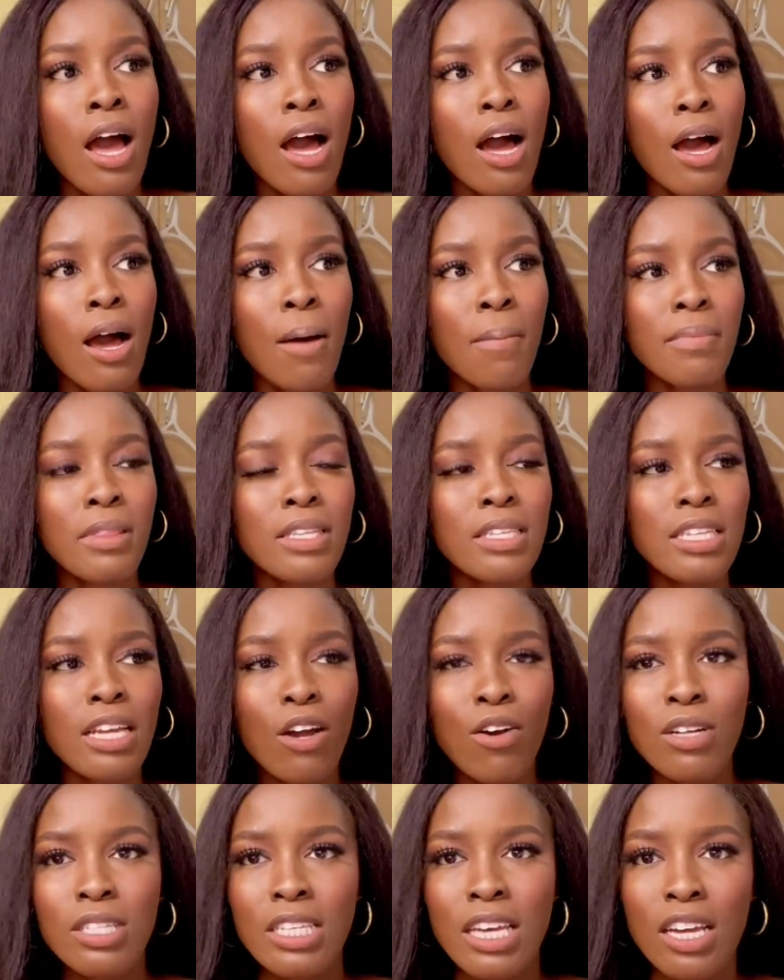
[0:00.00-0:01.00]
The
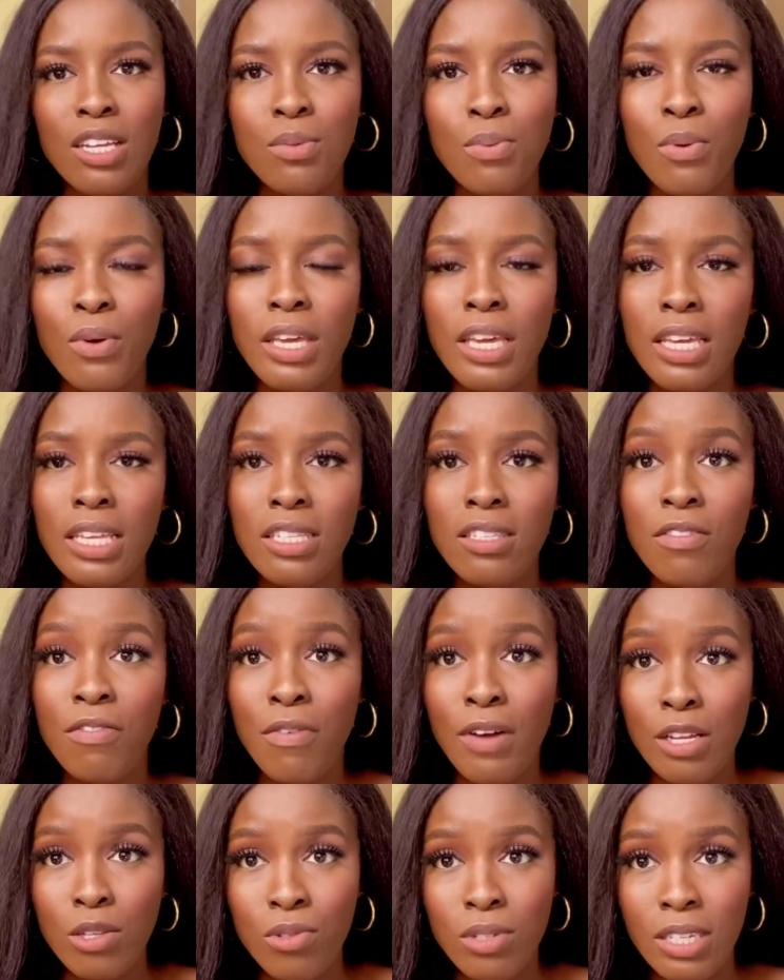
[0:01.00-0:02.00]
second textbook is
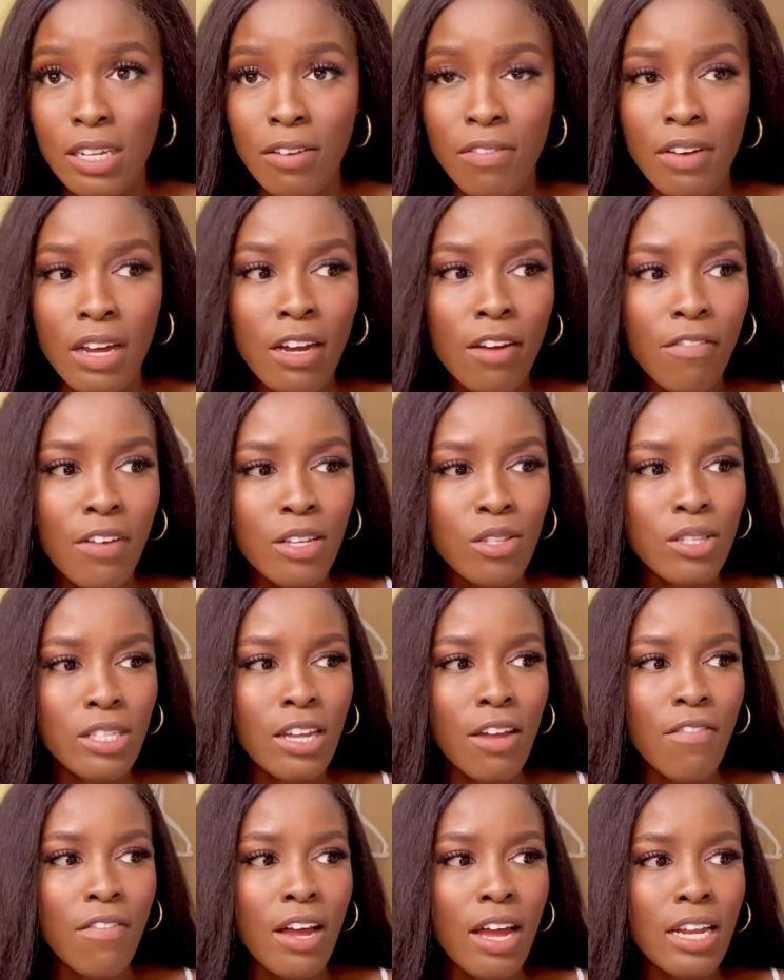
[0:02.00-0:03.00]
Vasudevan.
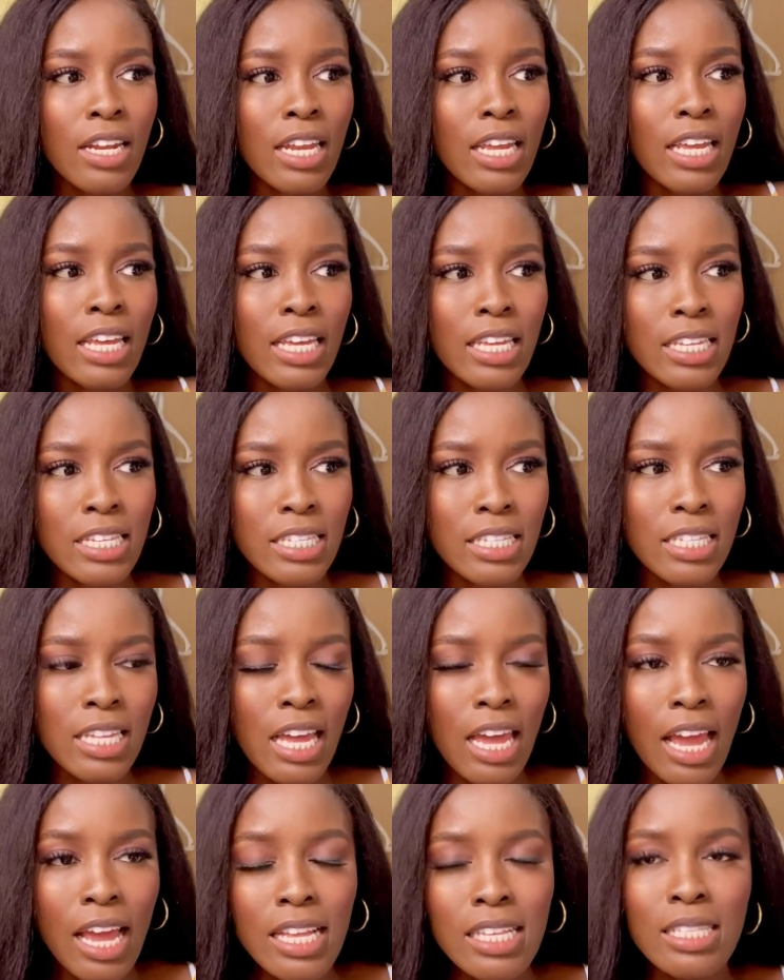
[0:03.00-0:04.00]
Vasudevan is
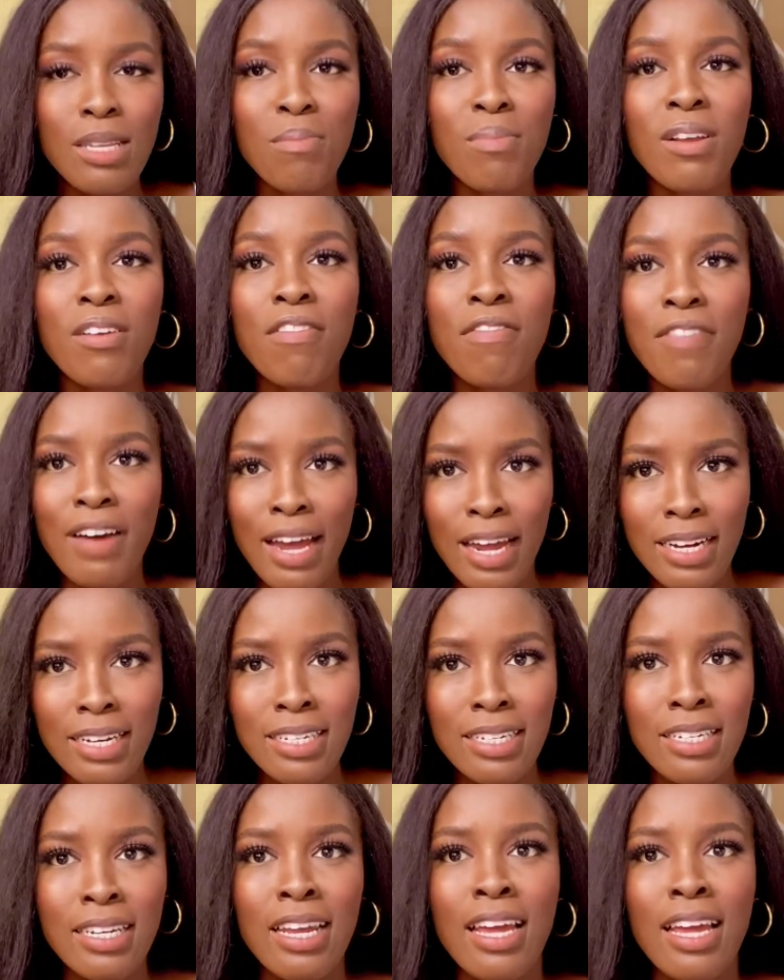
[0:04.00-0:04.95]
a simplified